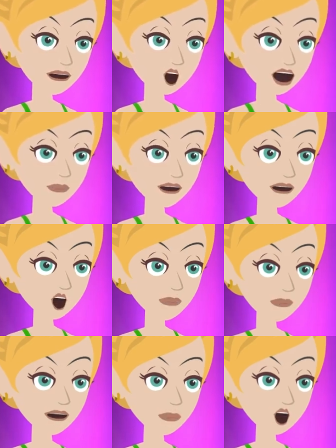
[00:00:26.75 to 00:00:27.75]
The
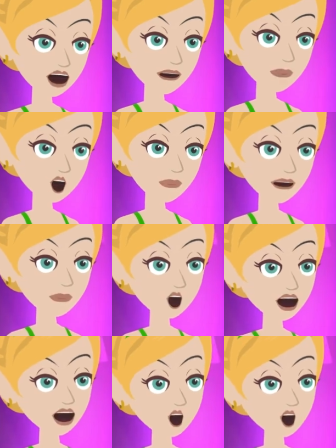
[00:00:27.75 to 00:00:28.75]
vibration of
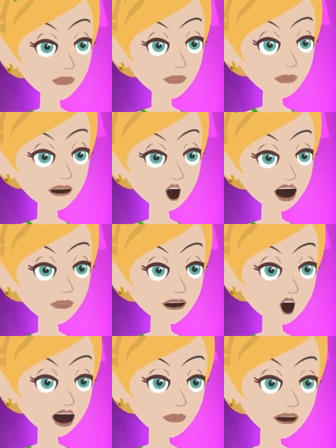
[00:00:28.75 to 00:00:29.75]
abundance feels
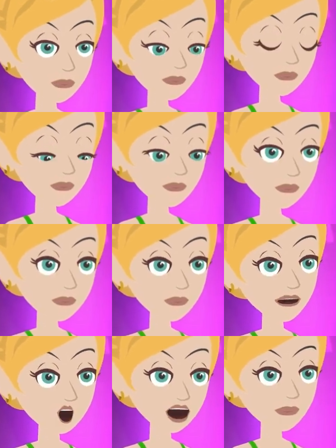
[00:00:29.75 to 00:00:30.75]
like
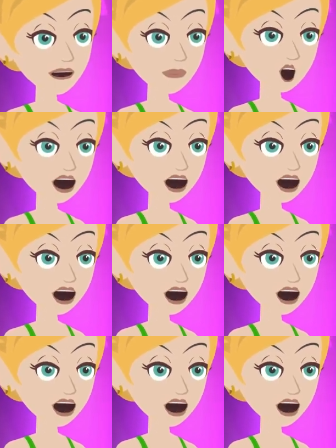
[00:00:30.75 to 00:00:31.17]
fresh air.